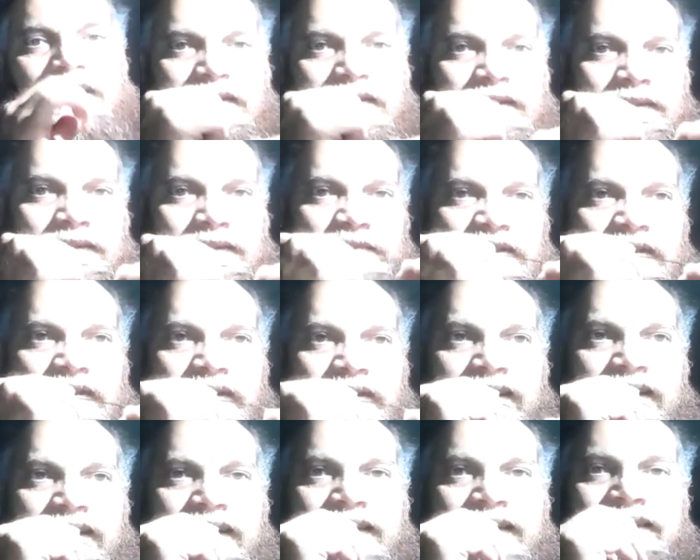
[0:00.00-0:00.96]
I'm sorry
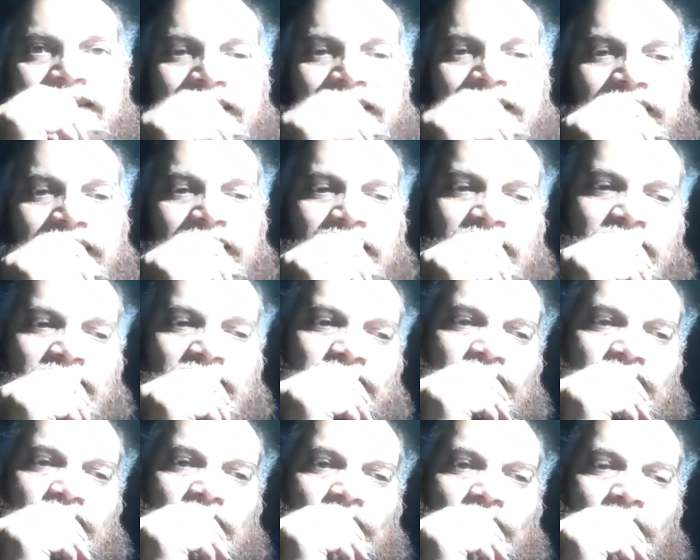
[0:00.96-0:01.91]
again.
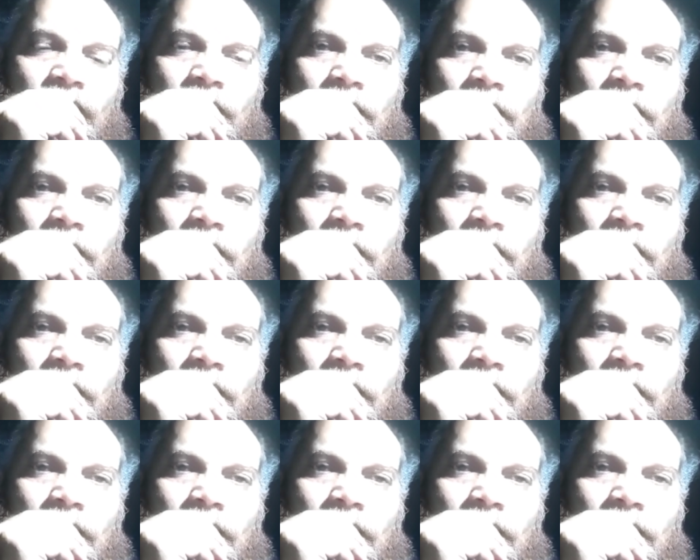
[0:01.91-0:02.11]
So,